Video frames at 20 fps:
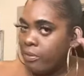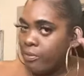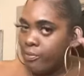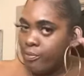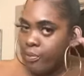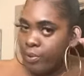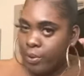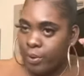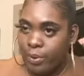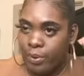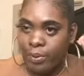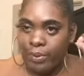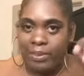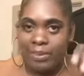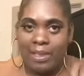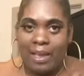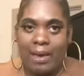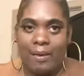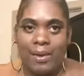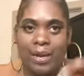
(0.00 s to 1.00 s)
through
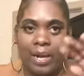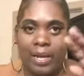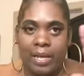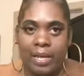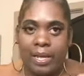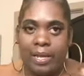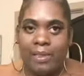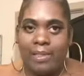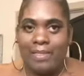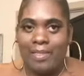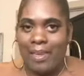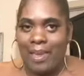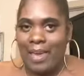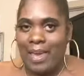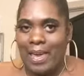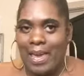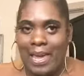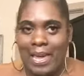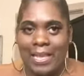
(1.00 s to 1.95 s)
without any of that